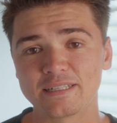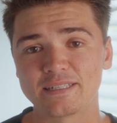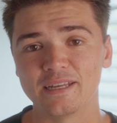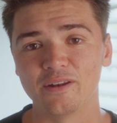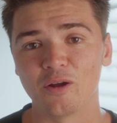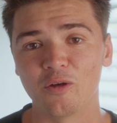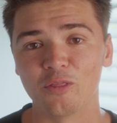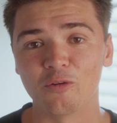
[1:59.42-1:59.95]

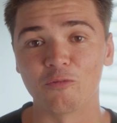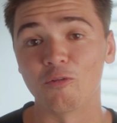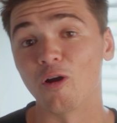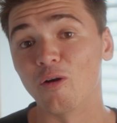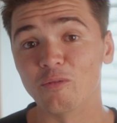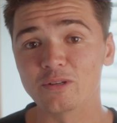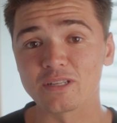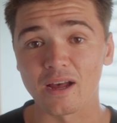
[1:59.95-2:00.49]
sit on the
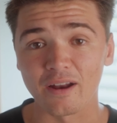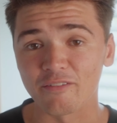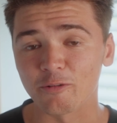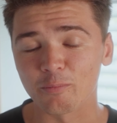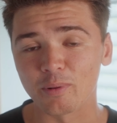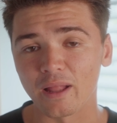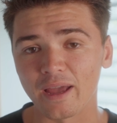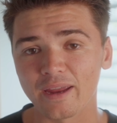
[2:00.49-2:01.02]
wrong side
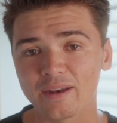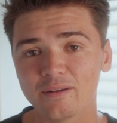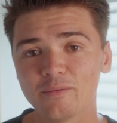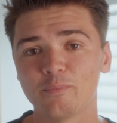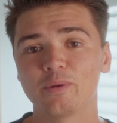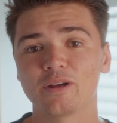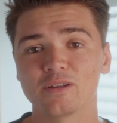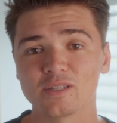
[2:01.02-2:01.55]
of the plane
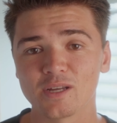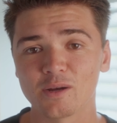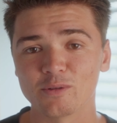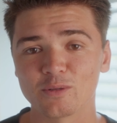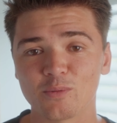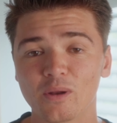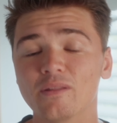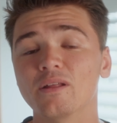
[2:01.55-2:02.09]
because I
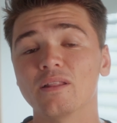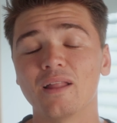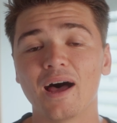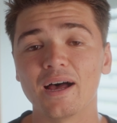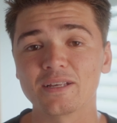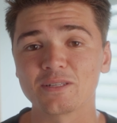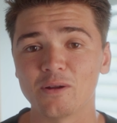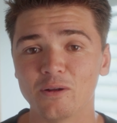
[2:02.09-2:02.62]
was one of the last